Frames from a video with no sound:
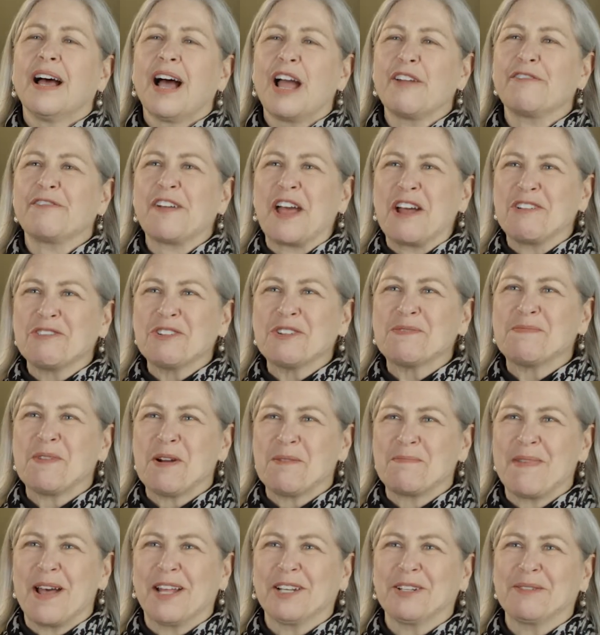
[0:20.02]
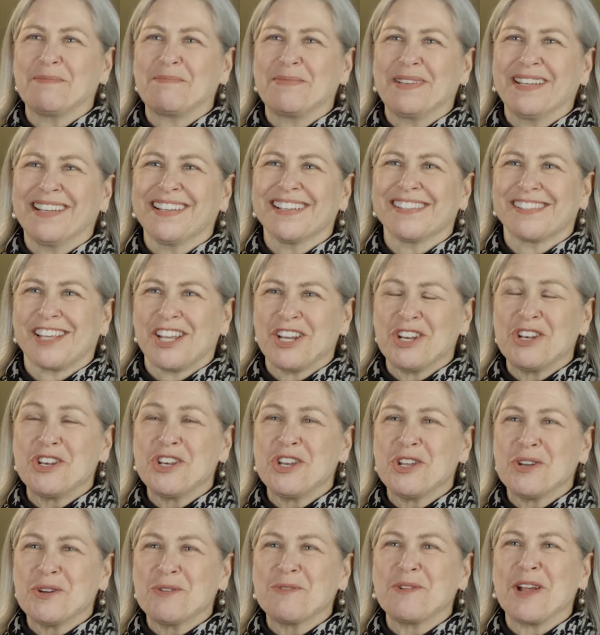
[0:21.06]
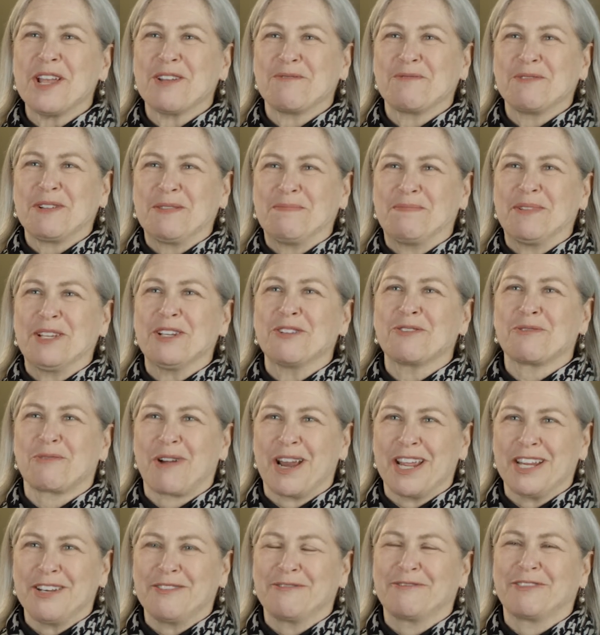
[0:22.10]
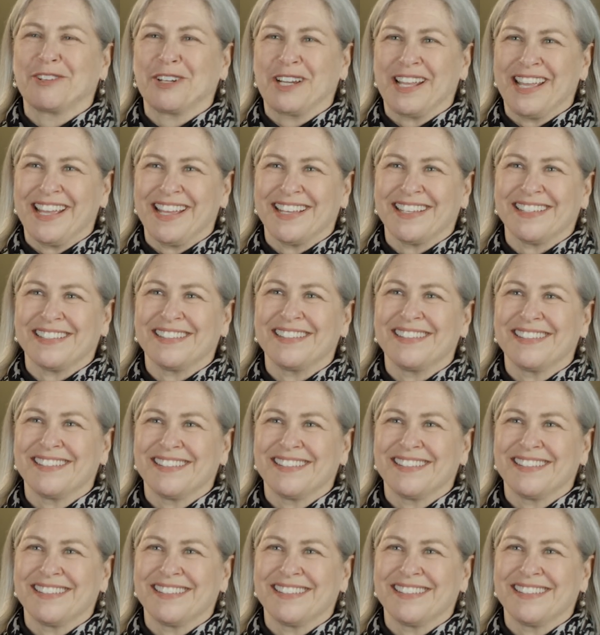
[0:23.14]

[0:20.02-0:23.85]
I founded Momentum because I knew it would be great for kids.